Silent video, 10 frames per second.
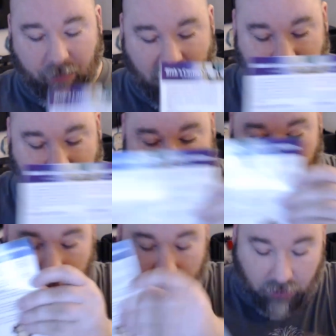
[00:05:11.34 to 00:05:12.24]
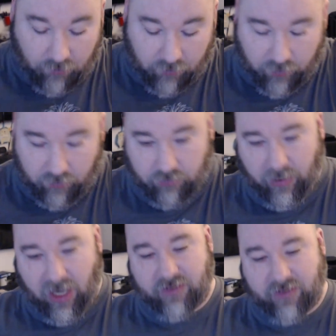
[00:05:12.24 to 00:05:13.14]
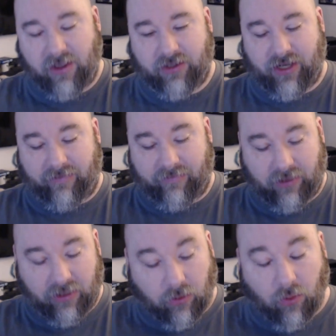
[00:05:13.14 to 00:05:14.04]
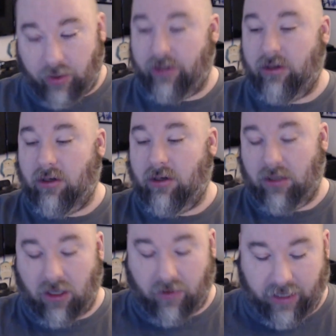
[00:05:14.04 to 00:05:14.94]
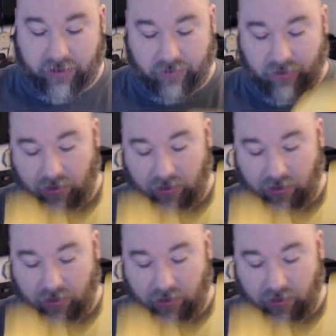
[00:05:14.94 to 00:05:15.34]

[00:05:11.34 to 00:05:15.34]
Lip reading: And we have our we have some other stuff. Good lord. All right.